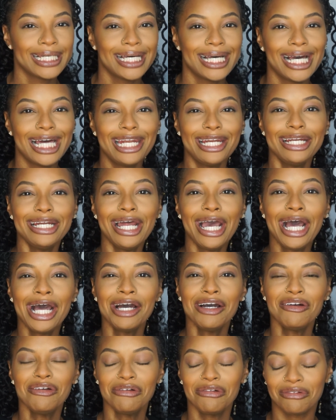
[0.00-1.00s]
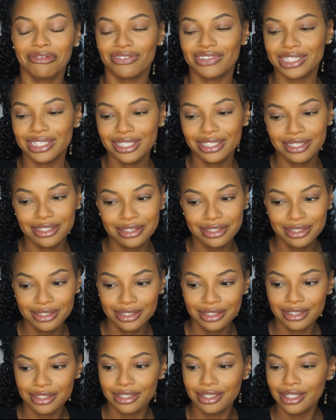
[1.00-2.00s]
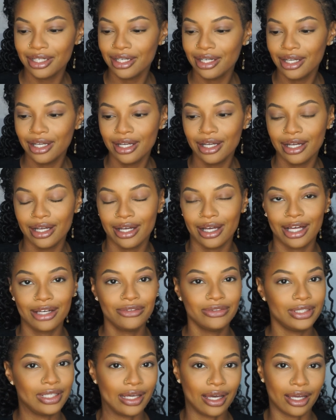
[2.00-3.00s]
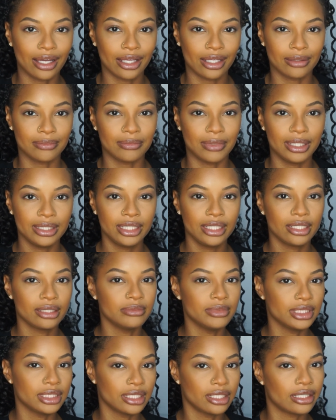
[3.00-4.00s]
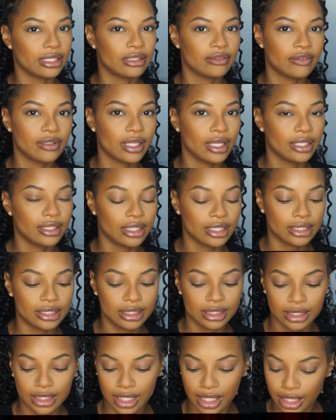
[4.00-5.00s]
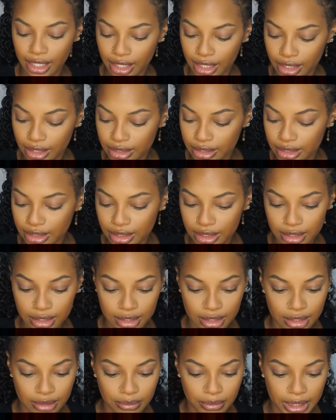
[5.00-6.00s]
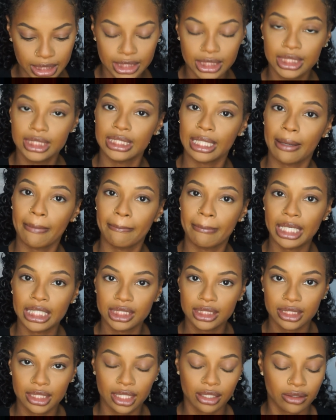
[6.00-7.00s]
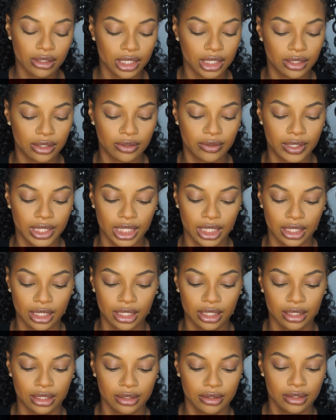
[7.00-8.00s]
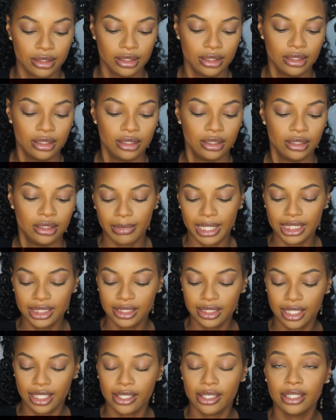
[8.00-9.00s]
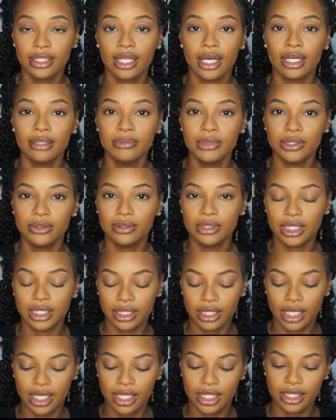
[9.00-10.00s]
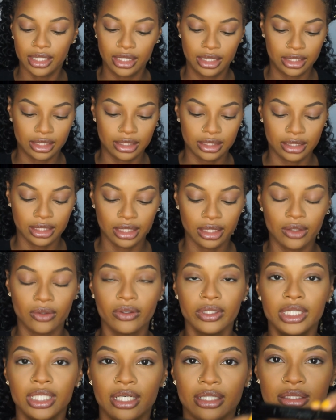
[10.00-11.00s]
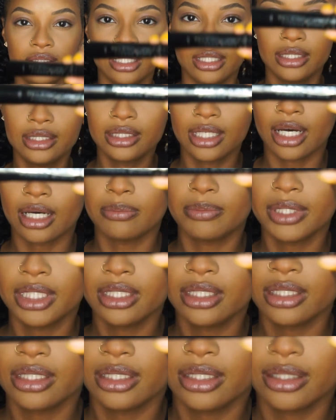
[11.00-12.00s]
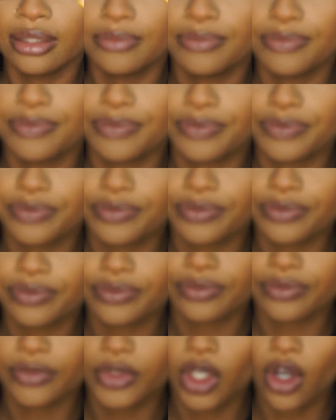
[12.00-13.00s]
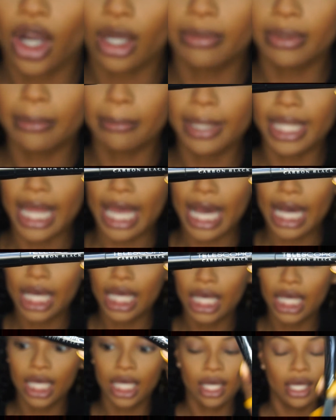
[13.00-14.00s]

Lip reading: I don't know. I don't think I am. I think I'm just going to leave it like this and put some mascara on. Mascara that I'm using is L'Oreal Telescopic Carbon Black.